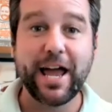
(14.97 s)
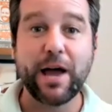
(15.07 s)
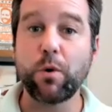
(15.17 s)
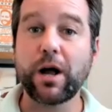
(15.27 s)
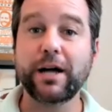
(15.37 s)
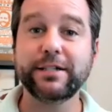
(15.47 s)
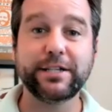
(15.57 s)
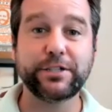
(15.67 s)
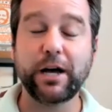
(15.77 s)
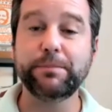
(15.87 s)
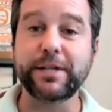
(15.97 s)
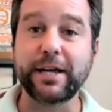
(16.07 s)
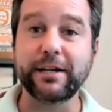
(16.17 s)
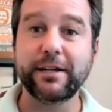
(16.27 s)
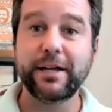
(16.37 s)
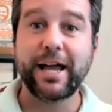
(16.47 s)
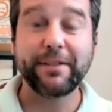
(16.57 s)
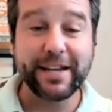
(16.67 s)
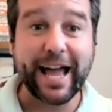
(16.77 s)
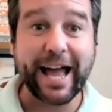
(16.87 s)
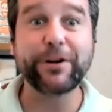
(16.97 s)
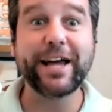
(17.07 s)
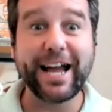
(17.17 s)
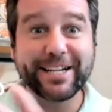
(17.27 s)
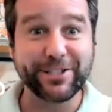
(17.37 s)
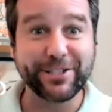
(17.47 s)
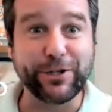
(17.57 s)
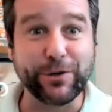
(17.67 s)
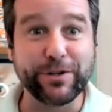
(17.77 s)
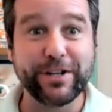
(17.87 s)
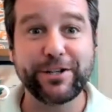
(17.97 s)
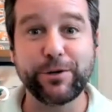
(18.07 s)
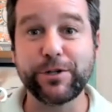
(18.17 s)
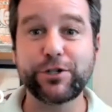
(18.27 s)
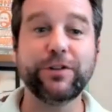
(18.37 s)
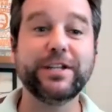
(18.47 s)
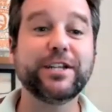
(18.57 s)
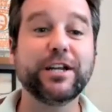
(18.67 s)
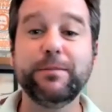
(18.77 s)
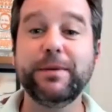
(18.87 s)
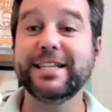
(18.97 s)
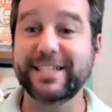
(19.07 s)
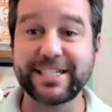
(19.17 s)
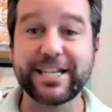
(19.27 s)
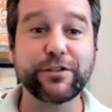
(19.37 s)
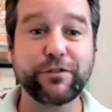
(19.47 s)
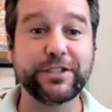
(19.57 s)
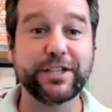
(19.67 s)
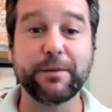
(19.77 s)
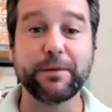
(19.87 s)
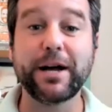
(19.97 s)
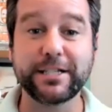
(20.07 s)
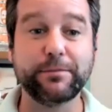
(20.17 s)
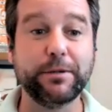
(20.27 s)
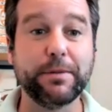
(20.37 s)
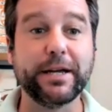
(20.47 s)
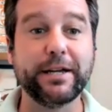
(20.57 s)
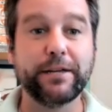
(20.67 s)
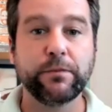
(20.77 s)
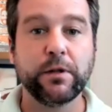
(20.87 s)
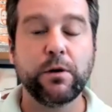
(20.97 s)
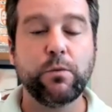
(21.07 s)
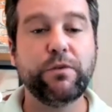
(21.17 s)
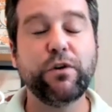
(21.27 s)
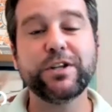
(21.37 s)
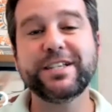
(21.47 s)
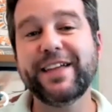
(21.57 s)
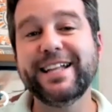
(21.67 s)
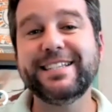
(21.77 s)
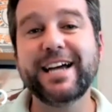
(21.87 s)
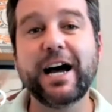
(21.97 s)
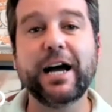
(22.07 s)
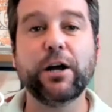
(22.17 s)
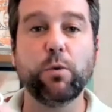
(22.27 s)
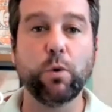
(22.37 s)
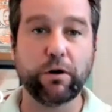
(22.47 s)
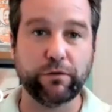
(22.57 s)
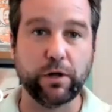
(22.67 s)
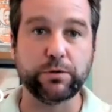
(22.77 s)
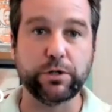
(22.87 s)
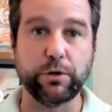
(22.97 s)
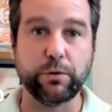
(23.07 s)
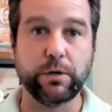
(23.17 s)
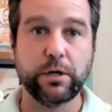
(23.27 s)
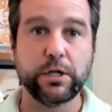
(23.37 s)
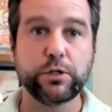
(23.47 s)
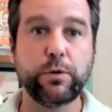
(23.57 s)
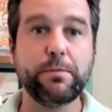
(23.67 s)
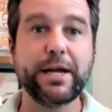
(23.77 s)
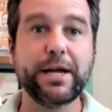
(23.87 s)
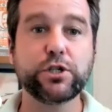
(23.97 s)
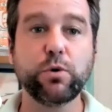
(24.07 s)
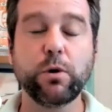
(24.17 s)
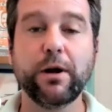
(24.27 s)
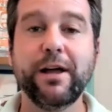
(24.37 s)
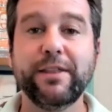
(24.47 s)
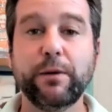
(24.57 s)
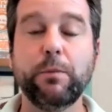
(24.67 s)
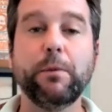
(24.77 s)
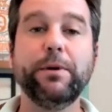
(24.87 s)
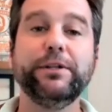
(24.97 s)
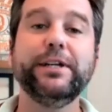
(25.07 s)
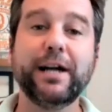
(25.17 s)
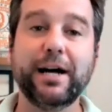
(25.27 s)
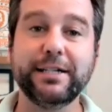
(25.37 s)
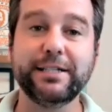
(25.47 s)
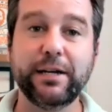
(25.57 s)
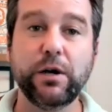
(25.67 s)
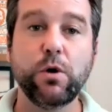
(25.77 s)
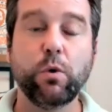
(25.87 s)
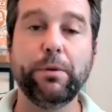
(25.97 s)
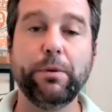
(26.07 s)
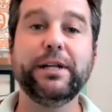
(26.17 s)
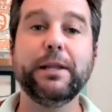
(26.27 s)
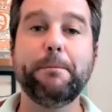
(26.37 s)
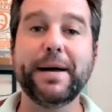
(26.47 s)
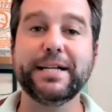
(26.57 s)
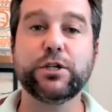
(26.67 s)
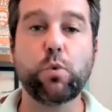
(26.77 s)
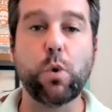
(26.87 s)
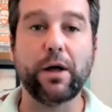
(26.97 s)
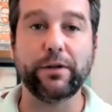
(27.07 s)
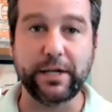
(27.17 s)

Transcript: and what content to update, and then how to execute to ensure that it's going to be as successful as it can possibly be. We focus on that entire workflow too. So we make sure that when we're building content, we're building the best quality